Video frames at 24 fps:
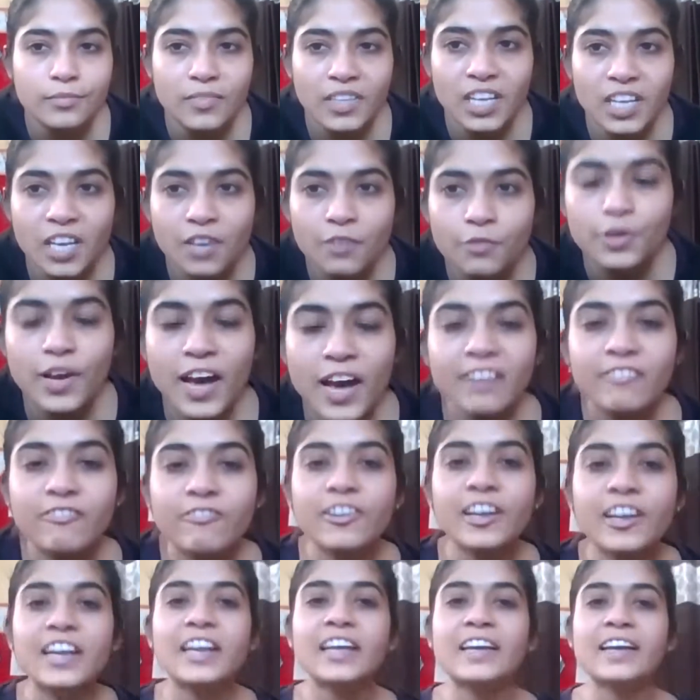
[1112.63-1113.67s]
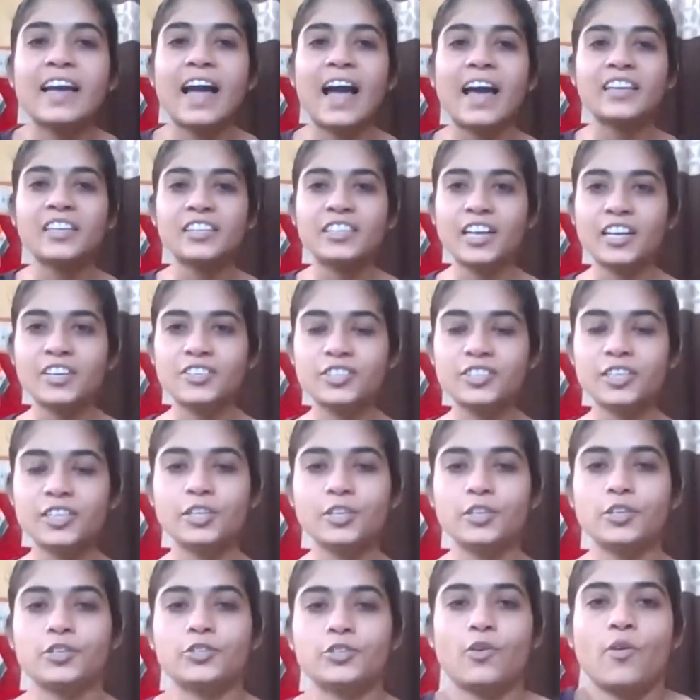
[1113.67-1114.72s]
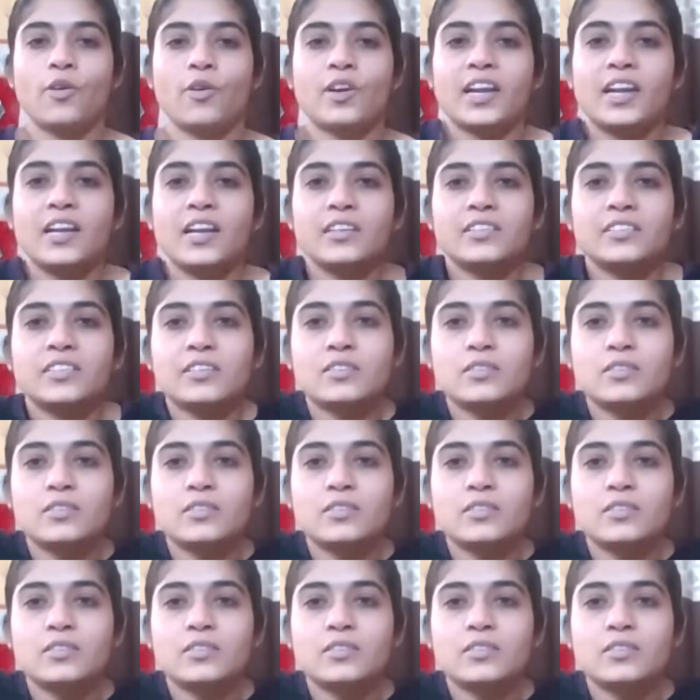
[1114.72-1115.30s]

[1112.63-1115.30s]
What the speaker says: If you are feeling any tension in your shoulders,